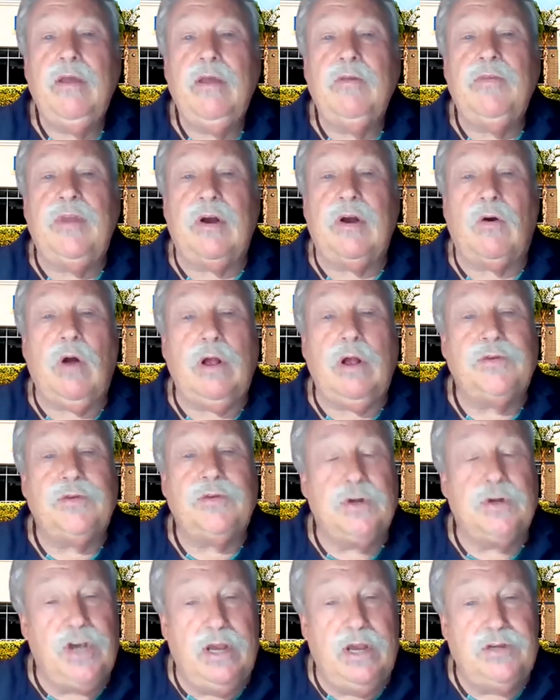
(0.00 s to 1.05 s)
they're
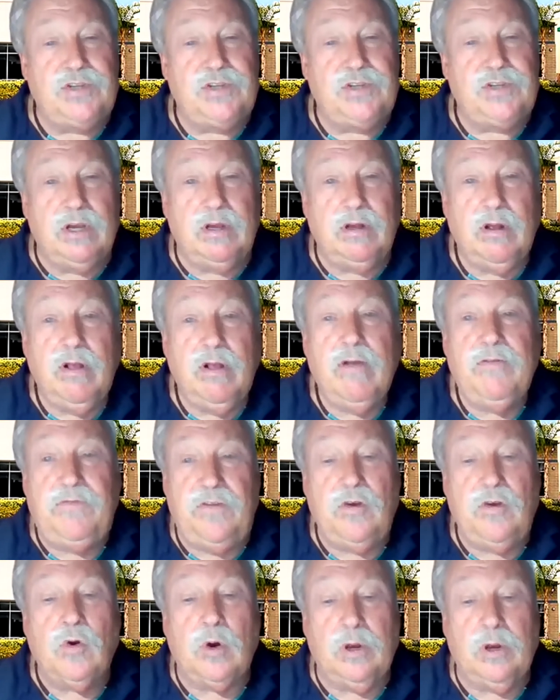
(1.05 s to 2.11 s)
also chasing
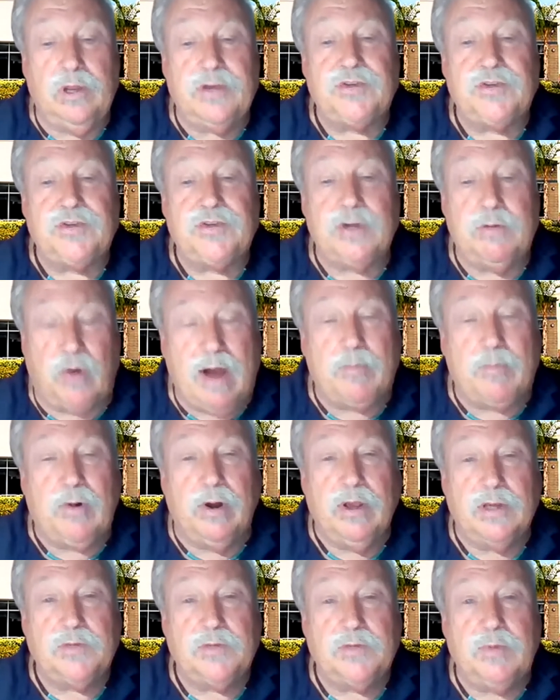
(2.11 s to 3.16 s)
fewer listed
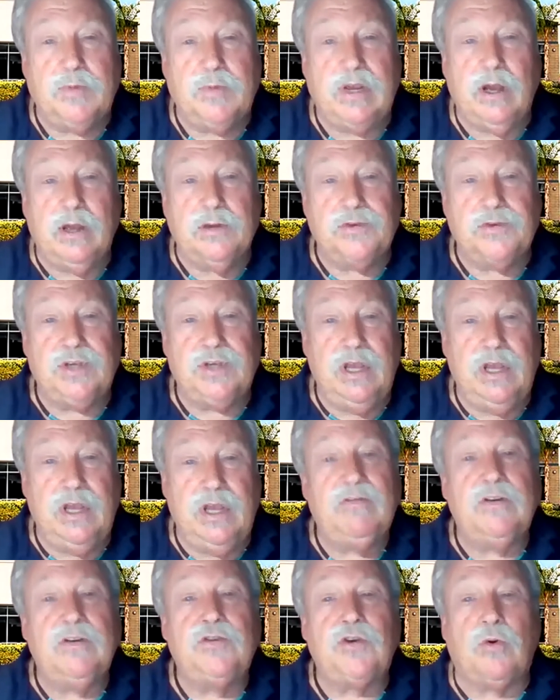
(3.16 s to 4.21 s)
properties because
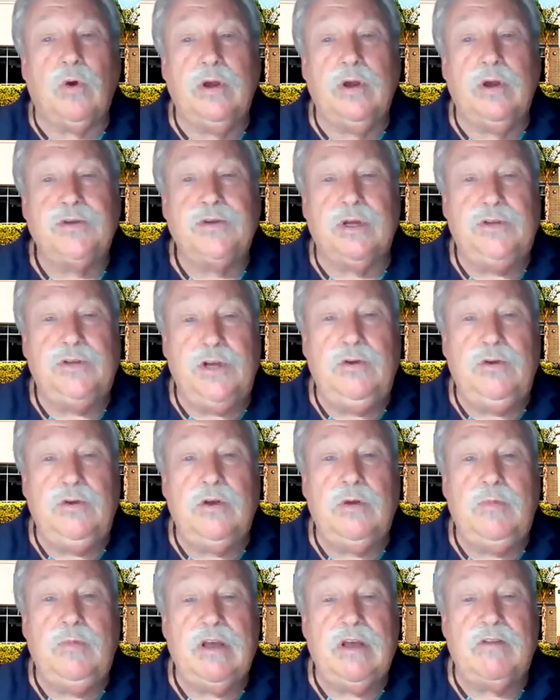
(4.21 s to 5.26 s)
inventories continue
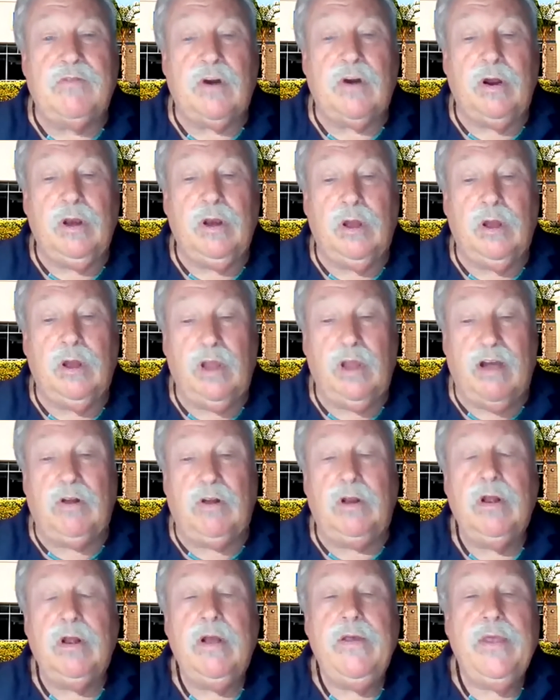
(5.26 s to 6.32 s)
to be at a very low
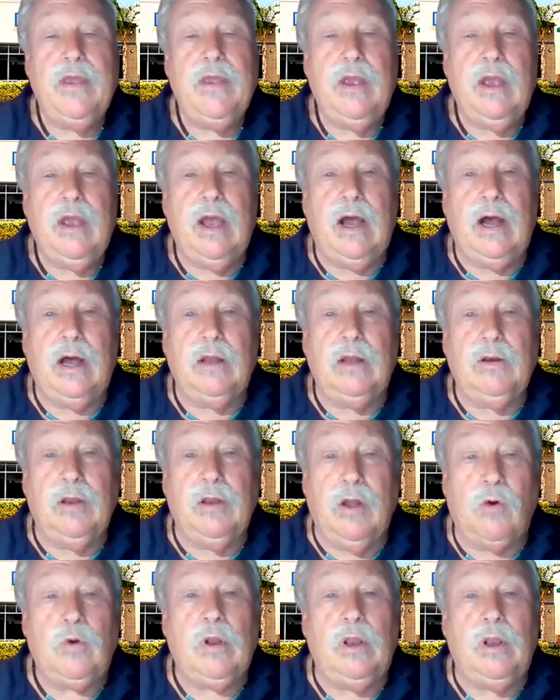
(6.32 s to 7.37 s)
level.
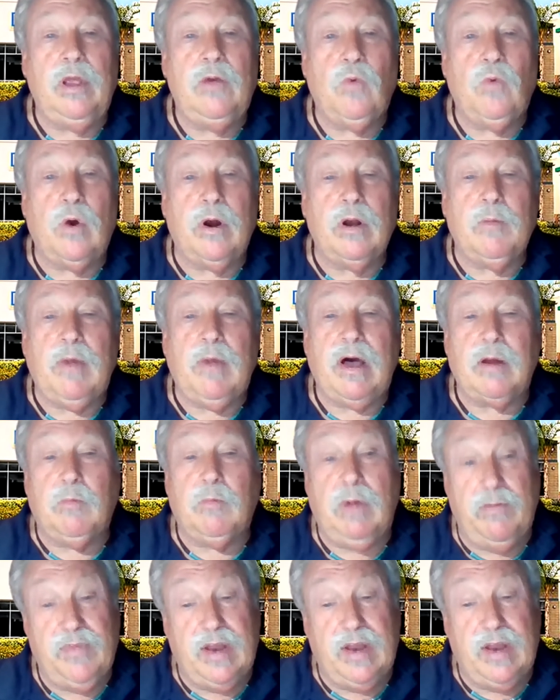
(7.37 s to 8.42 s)
Locally, we're at about
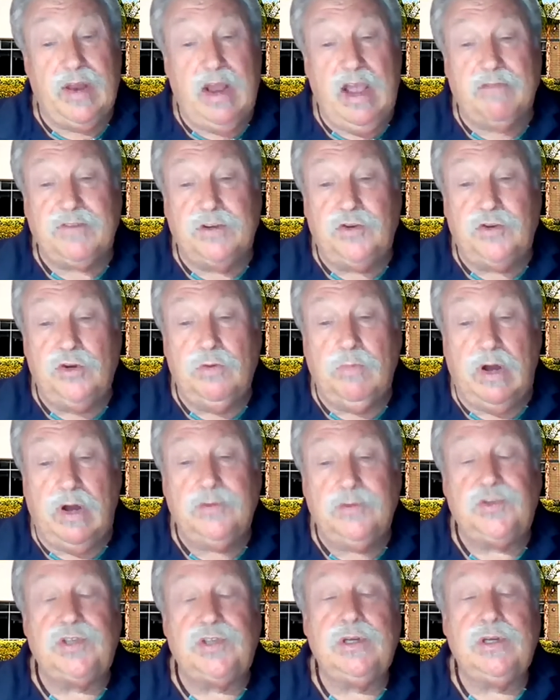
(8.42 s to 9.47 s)
1.5 to 2
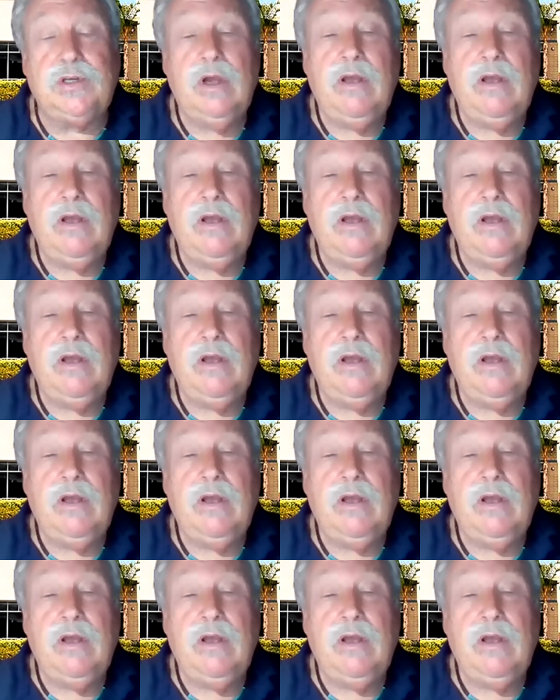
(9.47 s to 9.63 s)
months.